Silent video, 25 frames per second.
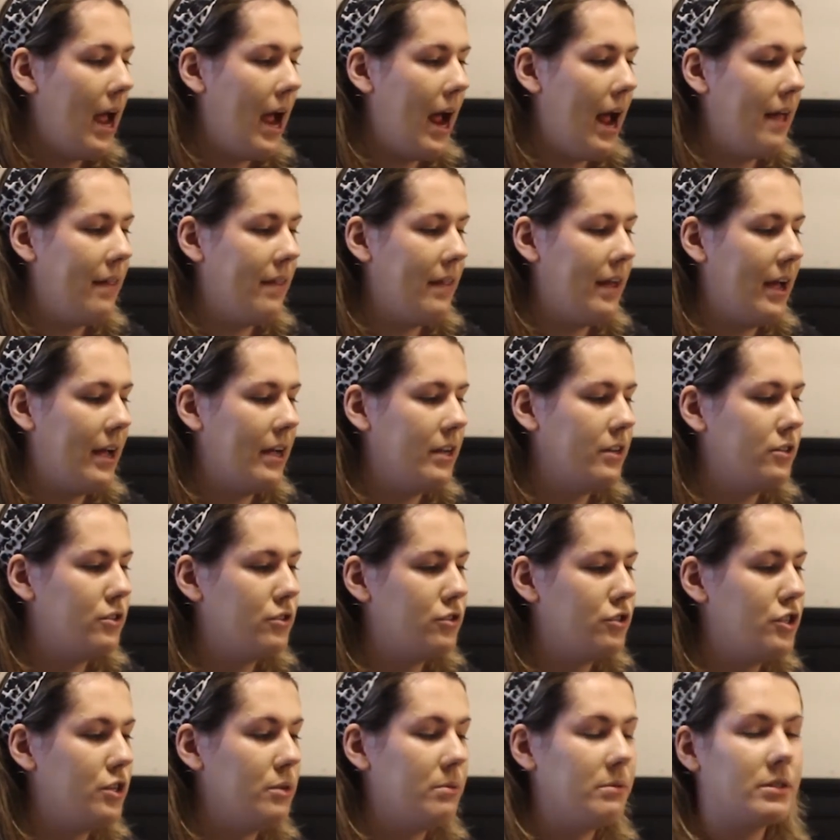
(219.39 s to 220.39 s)
and that
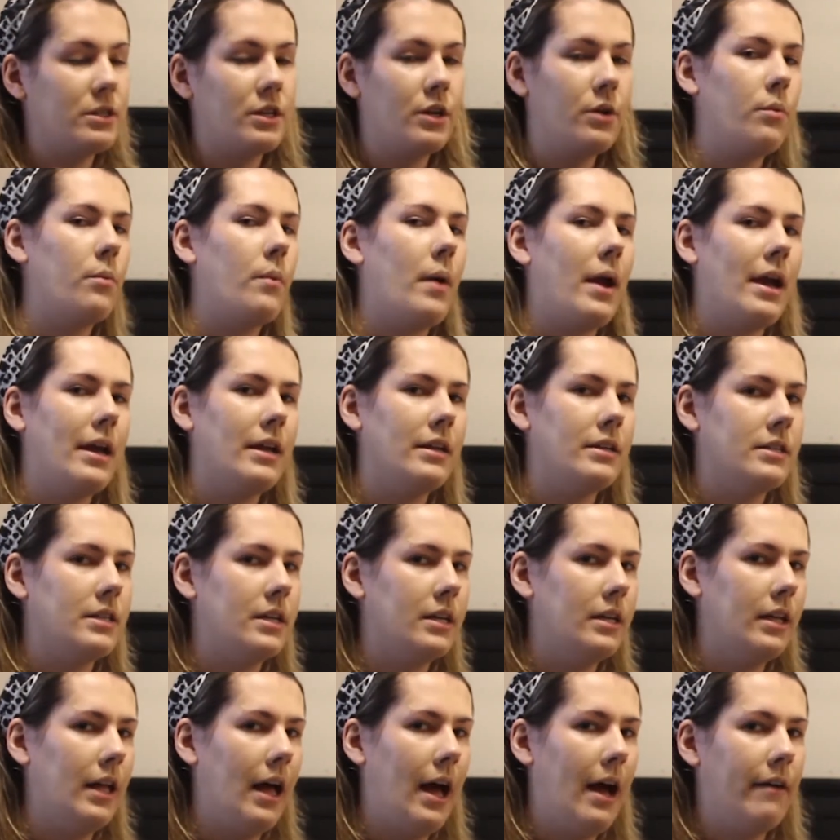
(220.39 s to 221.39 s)
she was going to wait
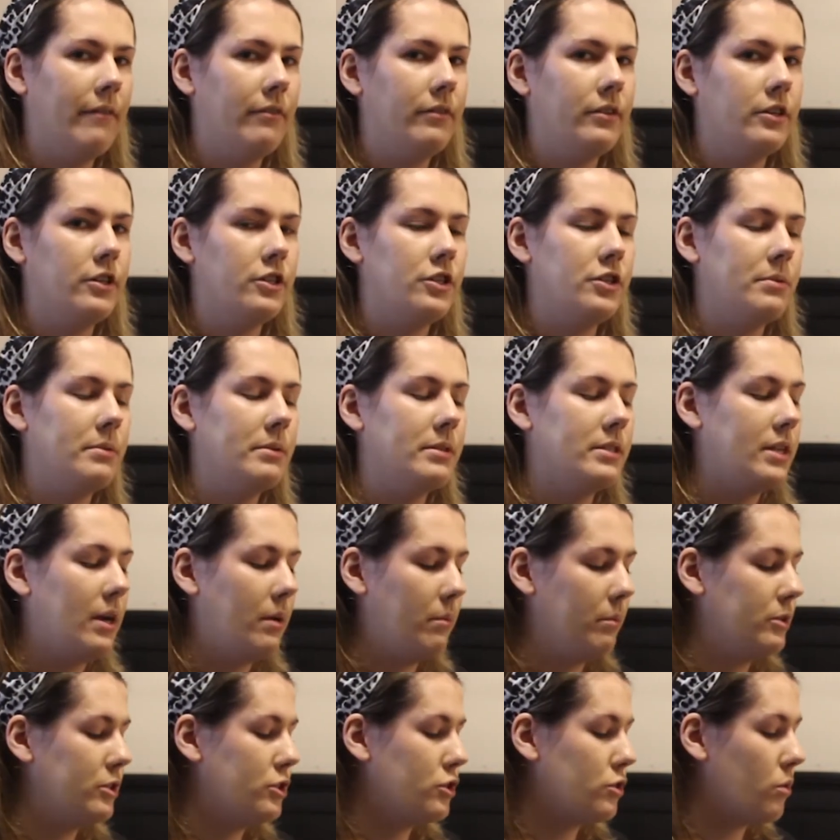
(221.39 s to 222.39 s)
until after she was
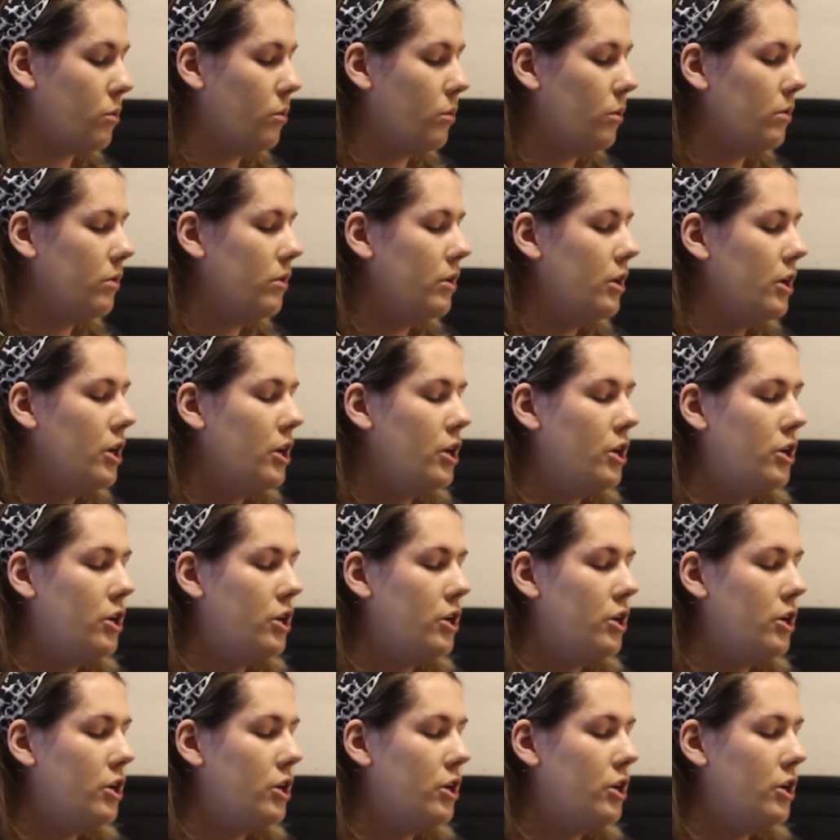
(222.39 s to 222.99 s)
done with school